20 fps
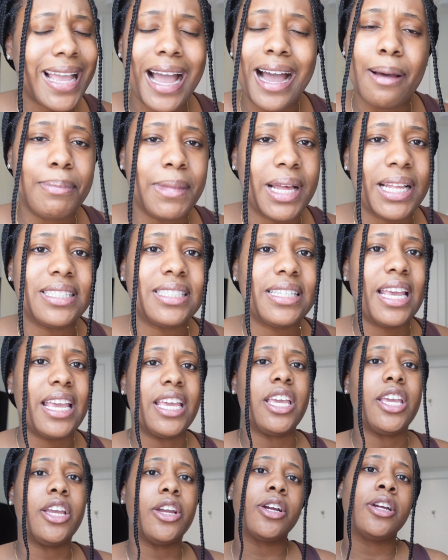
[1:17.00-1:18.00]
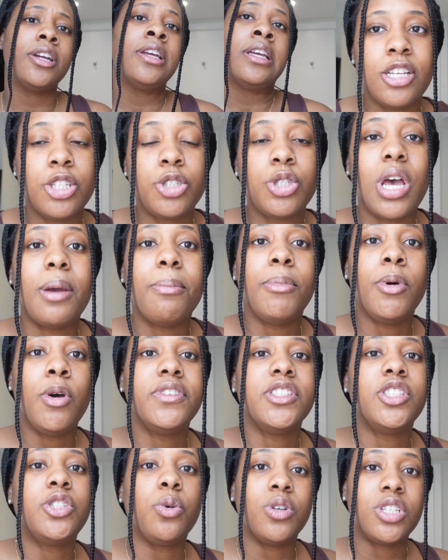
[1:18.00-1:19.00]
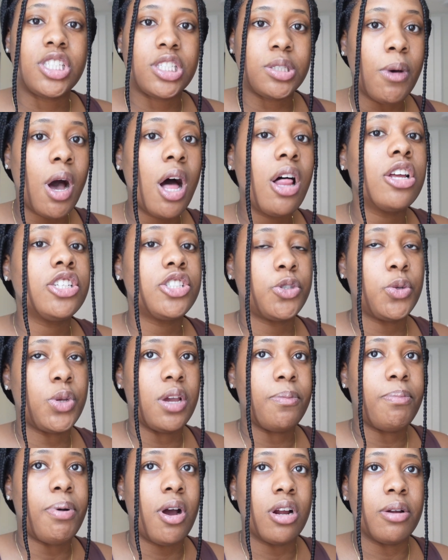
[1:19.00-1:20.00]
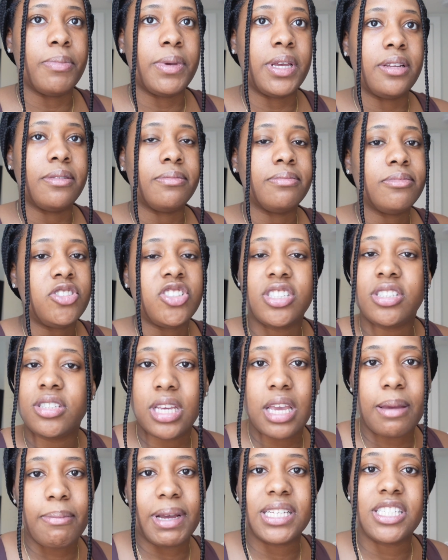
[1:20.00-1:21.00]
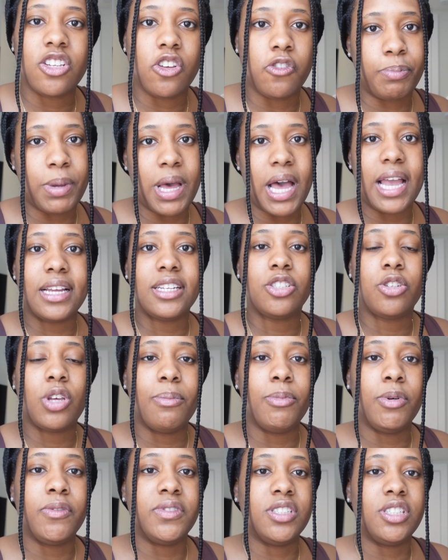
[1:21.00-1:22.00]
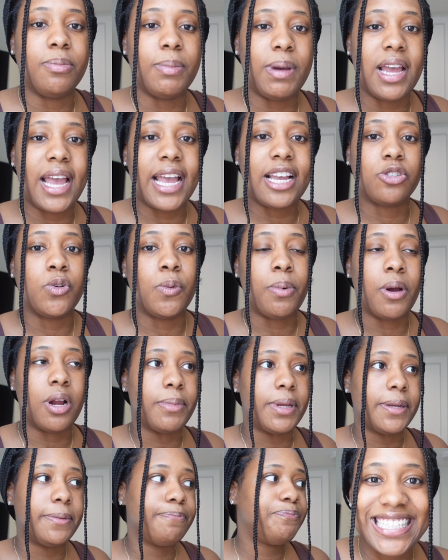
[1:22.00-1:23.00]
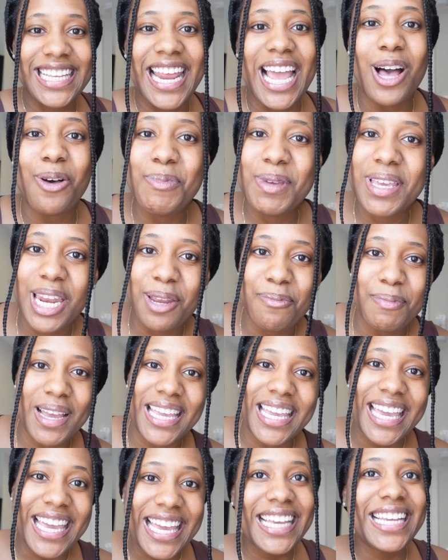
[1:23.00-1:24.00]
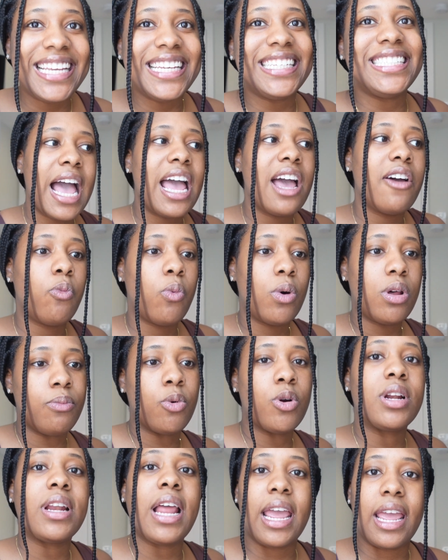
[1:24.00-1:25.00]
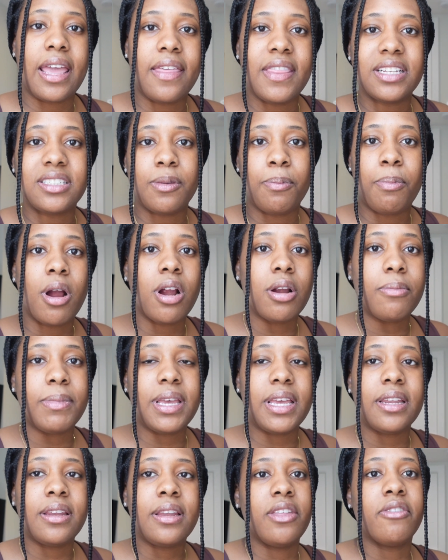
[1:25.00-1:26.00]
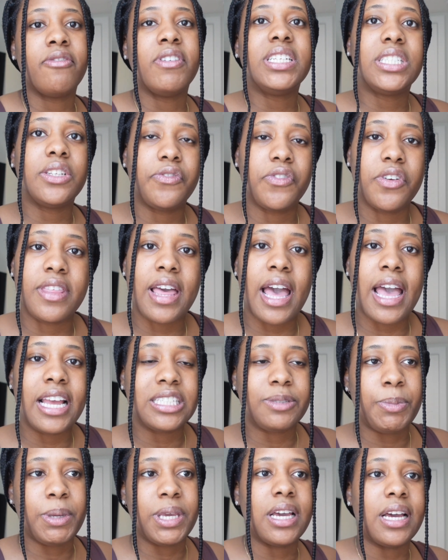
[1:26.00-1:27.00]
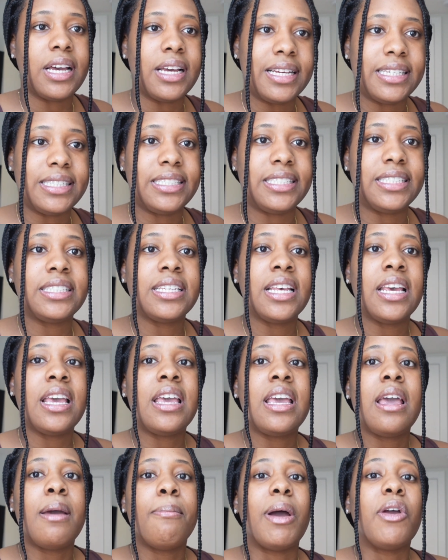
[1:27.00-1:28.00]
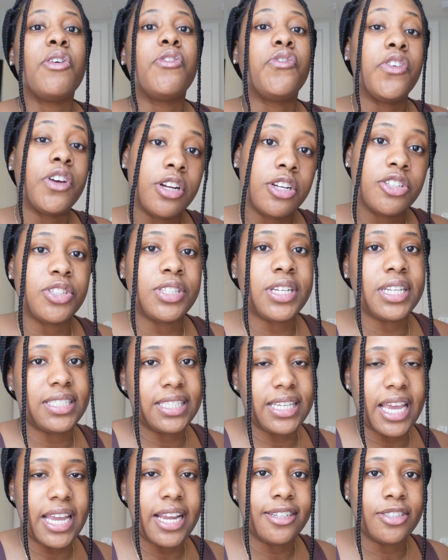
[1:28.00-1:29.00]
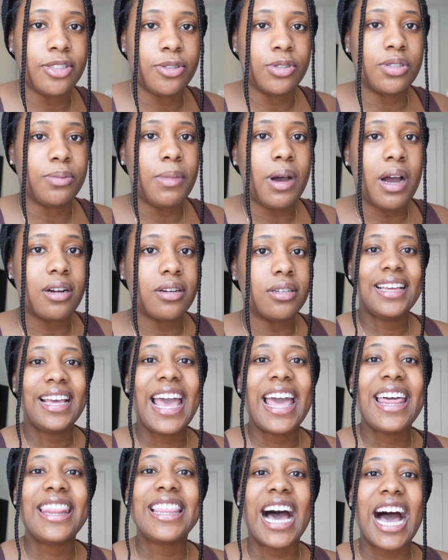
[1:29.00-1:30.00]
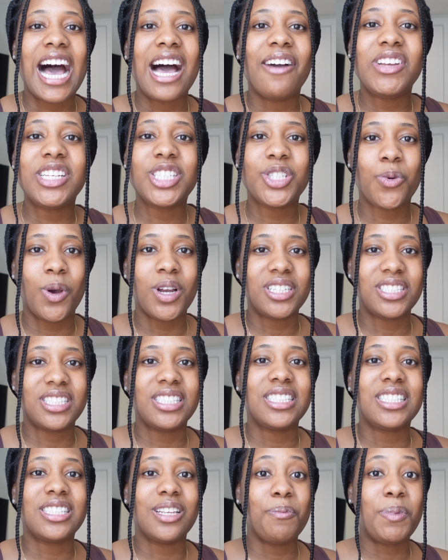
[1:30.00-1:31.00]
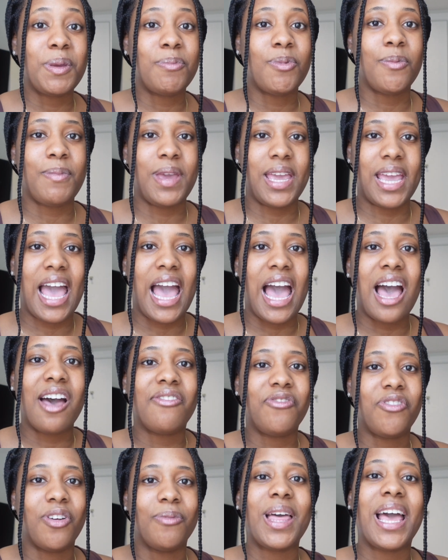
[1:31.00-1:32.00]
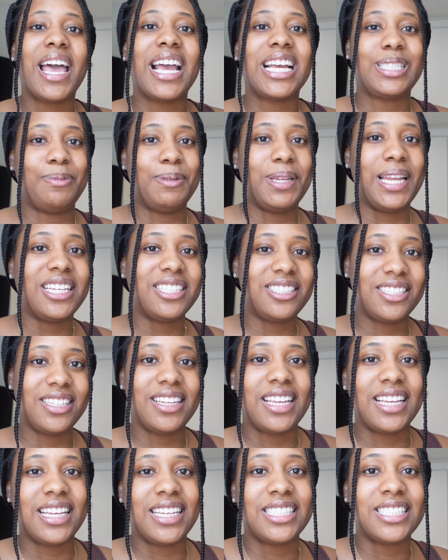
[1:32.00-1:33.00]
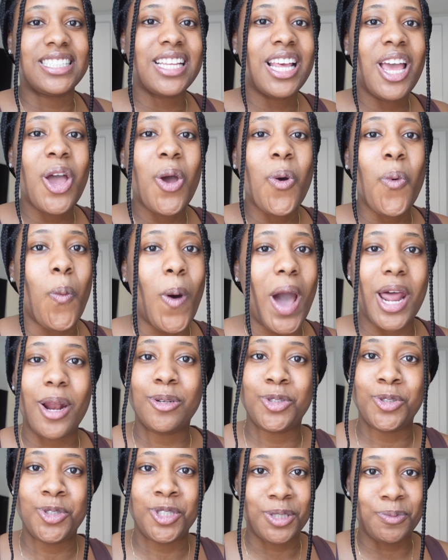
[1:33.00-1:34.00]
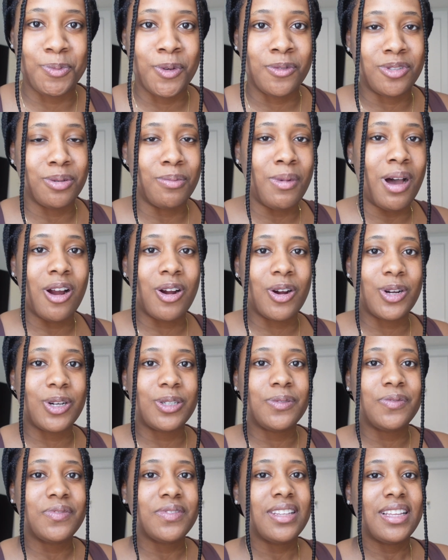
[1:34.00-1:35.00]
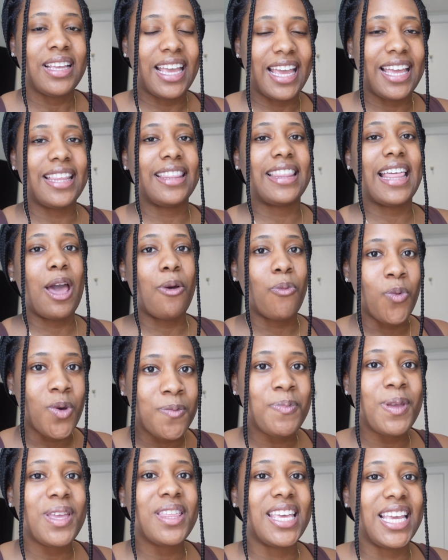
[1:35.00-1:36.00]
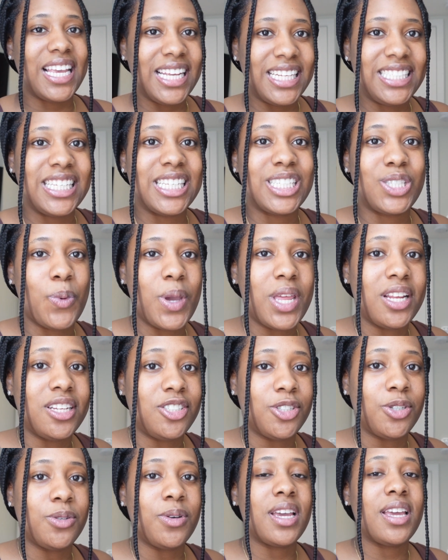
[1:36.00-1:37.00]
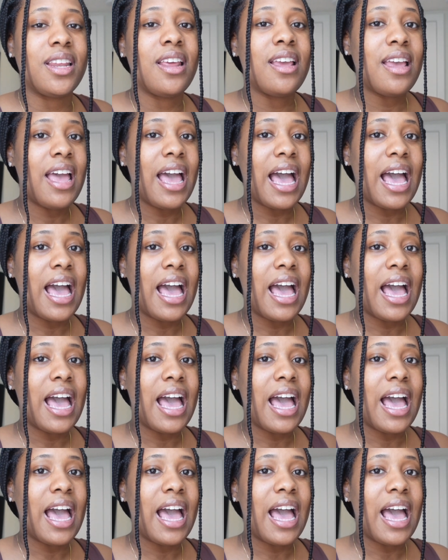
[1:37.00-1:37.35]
I'm not staying here. So I moved into a smaller studio apartment just to get myself by until I moved into my actual apartment. Today I'll be getting my keys. I have one more night in this apartment, and the reason for that is because my furniture doesn't get here until tomorrow. And the obvious question some people may have from that explanation is, why don't you just move tomorrow? And that would be the easiest way to do it.